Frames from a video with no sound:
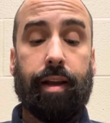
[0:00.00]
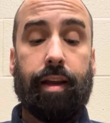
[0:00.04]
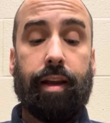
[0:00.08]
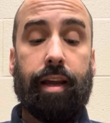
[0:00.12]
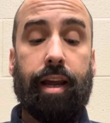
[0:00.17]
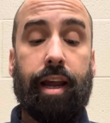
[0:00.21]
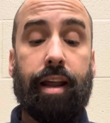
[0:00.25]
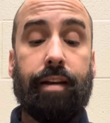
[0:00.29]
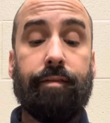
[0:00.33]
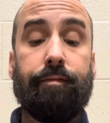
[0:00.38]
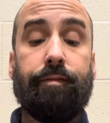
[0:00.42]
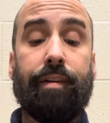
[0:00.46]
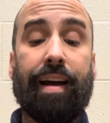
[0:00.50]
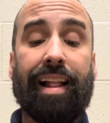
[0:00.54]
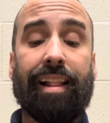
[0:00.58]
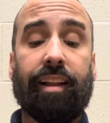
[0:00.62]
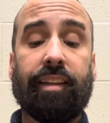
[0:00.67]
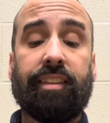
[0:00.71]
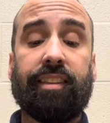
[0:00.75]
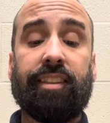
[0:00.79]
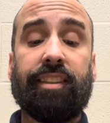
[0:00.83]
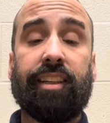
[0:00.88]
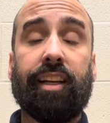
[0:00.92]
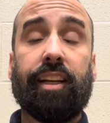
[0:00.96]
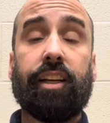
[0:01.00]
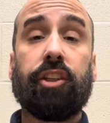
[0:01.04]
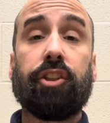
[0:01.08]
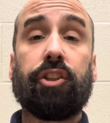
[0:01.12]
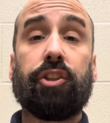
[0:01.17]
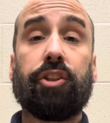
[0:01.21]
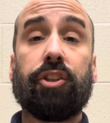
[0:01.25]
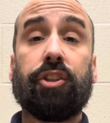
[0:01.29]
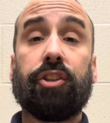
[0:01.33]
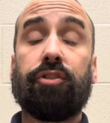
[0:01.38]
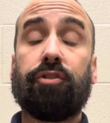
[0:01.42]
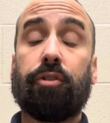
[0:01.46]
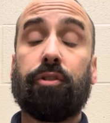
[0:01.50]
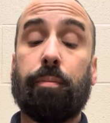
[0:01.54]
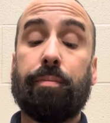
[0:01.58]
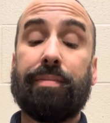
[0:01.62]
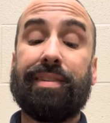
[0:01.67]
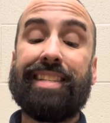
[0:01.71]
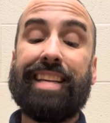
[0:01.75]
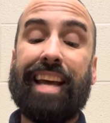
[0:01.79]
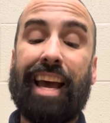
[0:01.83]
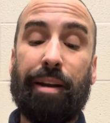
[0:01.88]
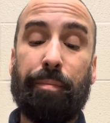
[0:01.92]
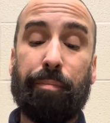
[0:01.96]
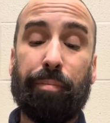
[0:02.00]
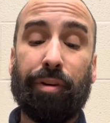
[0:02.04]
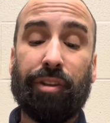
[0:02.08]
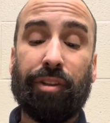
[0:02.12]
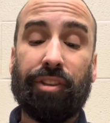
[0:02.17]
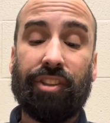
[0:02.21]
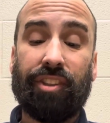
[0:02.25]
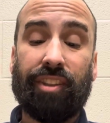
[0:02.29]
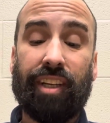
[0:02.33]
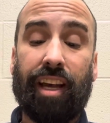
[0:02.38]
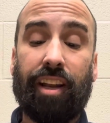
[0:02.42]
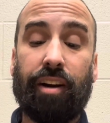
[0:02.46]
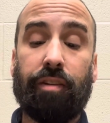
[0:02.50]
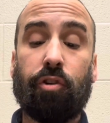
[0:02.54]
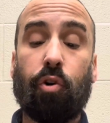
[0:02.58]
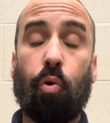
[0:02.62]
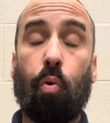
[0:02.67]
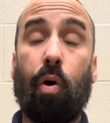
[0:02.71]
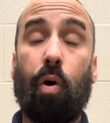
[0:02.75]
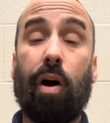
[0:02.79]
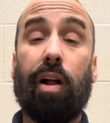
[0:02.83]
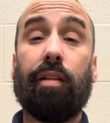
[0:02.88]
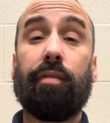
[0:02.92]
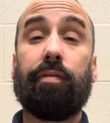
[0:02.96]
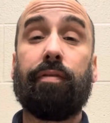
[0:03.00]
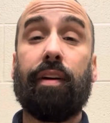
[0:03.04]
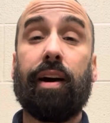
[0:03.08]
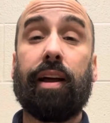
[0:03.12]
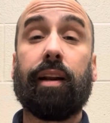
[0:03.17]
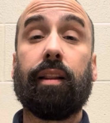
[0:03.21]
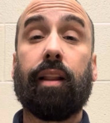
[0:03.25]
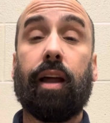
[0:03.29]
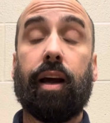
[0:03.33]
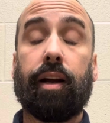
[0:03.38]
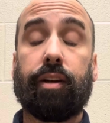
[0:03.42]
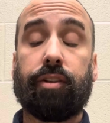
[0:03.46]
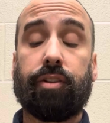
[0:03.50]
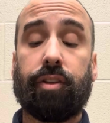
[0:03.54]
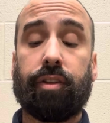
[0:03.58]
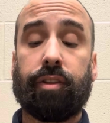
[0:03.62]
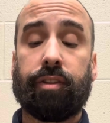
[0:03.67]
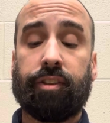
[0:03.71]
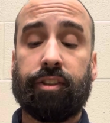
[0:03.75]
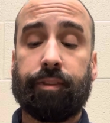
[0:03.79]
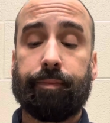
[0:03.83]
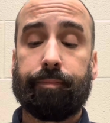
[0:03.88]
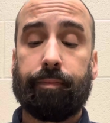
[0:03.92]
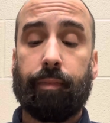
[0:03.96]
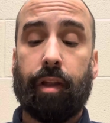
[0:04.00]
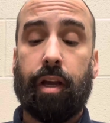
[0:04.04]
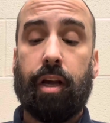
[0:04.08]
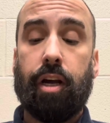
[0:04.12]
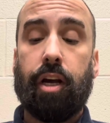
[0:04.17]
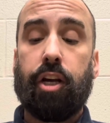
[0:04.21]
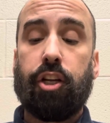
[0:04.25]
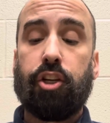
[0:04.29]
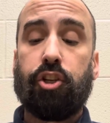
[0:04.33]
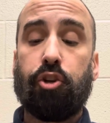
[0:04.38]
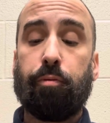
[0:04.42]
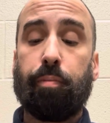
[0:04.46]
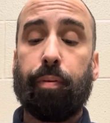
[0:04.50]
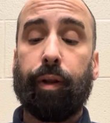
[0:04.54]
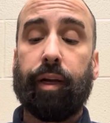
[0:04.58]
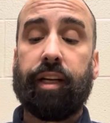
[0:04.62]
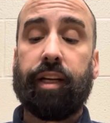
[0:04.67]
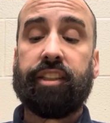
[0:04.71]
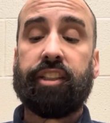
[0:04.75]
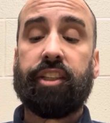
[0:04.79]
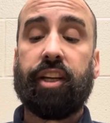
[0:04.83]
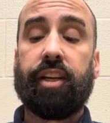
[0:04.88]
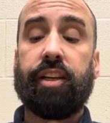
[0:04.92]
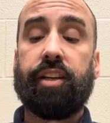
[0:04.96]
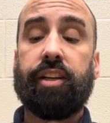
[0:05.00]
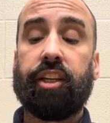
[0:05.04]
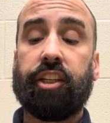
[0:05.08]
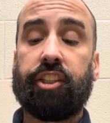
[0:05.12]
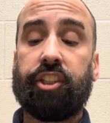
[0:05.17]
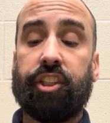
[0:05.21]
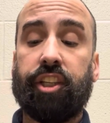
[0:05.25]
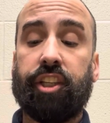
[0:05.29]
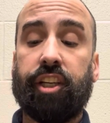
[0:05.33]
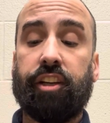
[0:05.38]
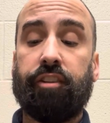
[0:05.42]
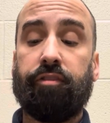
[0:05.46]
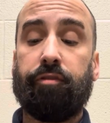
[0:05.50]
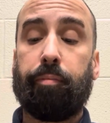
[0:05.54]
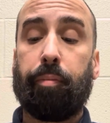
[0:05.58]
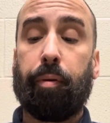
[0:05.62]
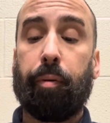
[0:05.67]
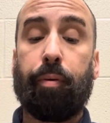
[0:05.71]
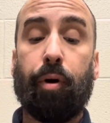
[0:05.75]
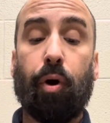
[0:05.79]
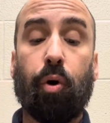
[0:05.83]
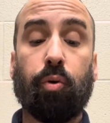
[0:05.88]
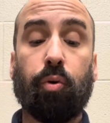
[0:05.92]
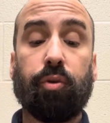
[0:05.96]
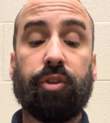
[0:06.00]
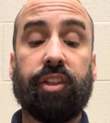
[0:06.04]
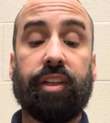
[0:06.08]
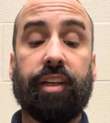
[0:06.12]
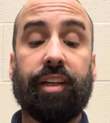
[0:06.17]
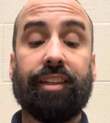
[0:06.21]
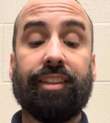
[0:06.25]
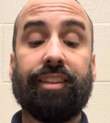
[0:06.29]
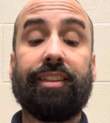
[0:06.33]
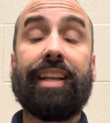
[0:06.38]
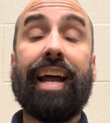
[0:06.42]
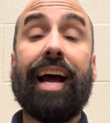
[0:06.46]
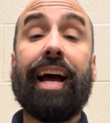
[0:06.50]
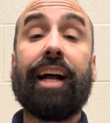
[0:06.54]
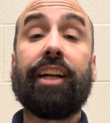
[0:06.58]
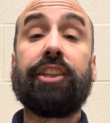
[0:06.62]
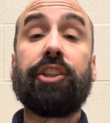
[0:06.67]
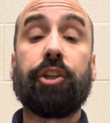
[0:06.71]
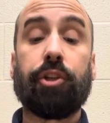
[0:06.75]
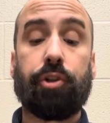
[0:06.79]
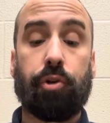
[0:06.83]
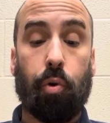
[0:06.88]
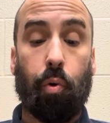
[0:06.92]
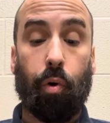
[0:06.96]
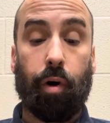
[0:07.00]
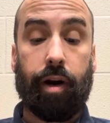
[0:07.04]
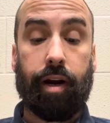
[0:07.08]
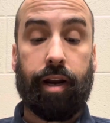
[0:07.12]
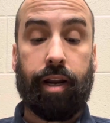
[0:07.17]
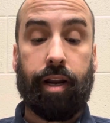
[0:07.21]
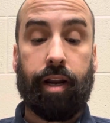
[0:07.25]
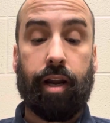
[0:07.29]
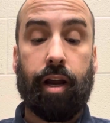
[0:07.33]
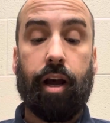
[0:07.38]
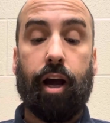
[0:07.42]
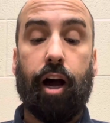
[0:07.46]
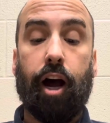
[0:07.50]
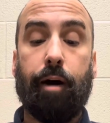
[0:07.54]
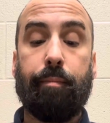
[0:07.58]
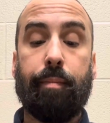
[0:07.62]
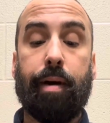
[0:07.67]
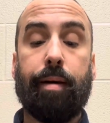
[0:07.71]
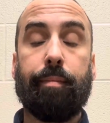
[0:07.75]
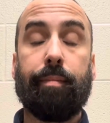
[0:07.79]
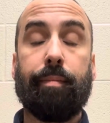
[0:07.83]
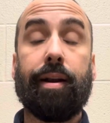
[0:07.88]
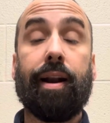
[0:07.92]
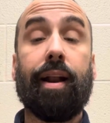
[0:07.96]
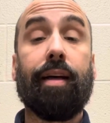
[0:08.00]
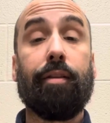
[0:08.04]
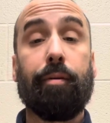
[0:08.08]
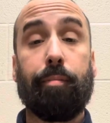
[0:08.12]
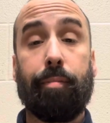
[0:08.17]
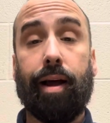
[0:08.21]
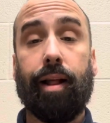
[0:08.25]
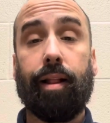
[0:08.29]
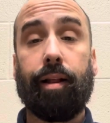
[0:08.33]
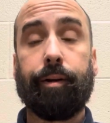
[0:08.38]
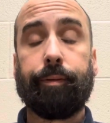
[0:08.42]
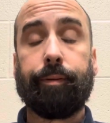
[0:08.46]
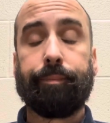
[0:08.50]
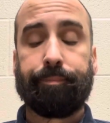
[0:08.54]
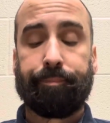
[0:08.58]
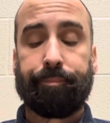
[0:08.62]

and valid signatures from 10% of qualified electors to place an initiative proposing a statutory amendment on the ballot.